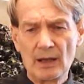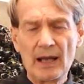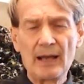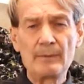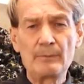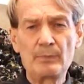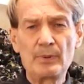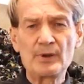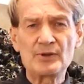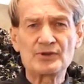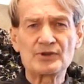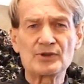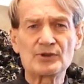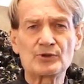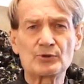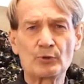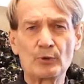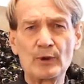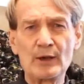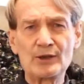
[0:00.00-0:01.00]

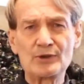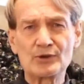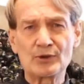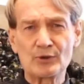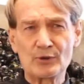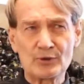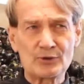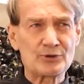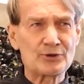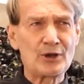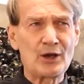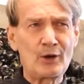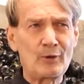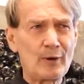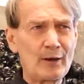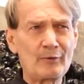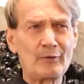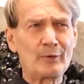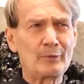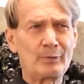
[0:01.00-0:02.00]
ambitious regional
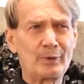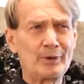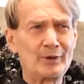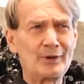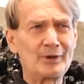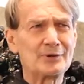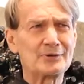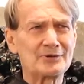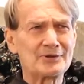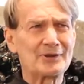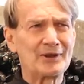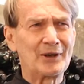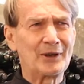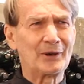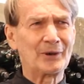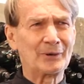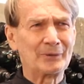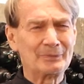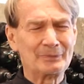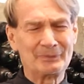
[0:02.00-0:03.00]
show ever produced
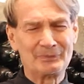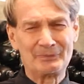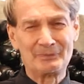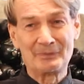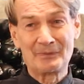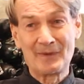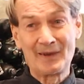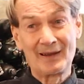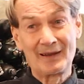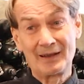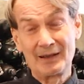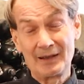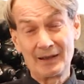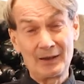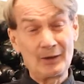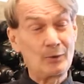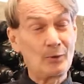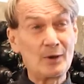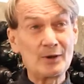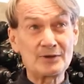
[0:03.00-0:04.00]
here.
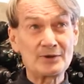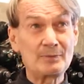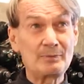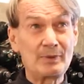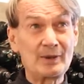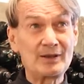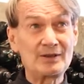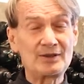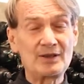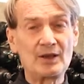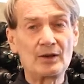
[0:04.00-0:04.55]
It was a big